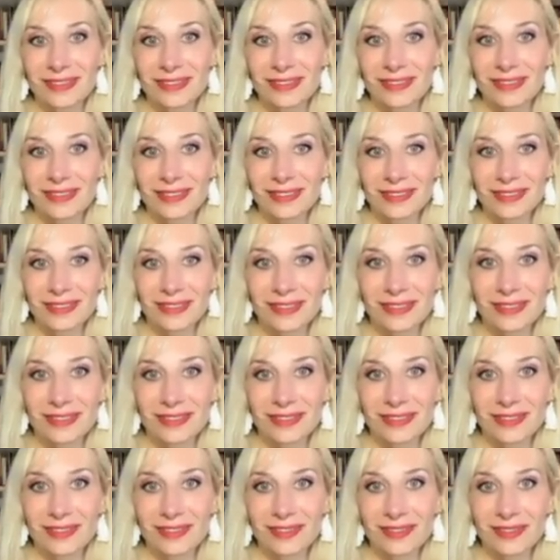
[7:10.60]

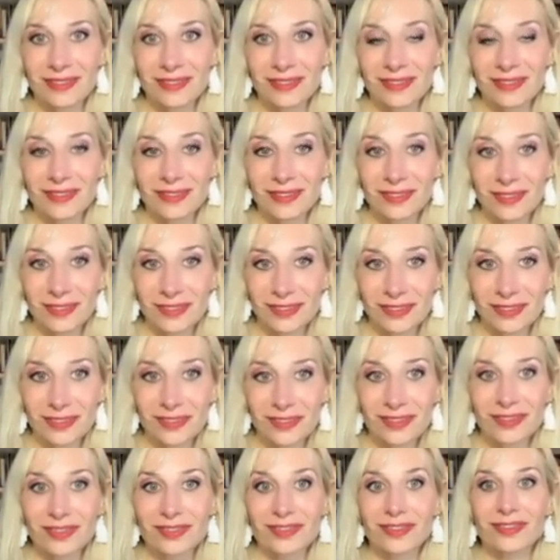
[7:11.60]

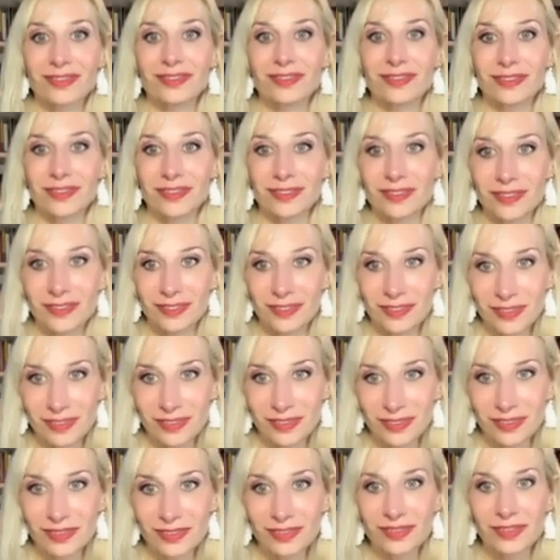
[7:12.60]

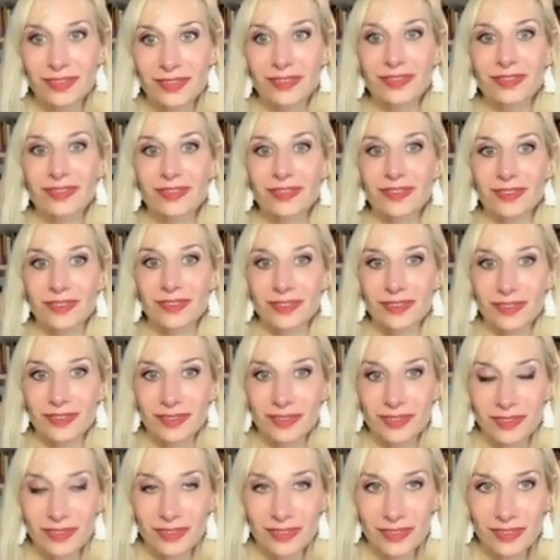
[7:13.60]

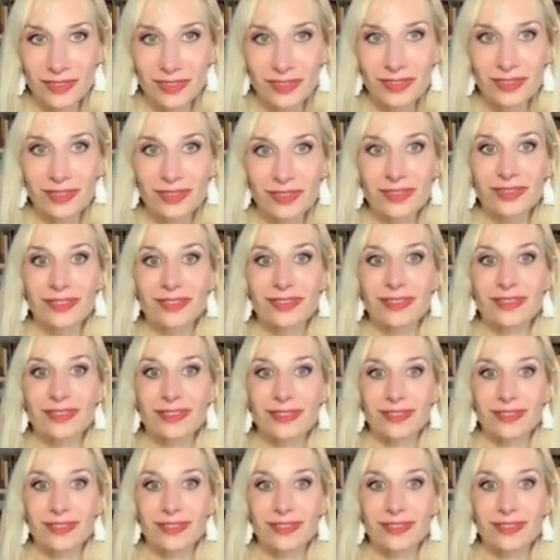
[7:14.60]
This person isn't speaking.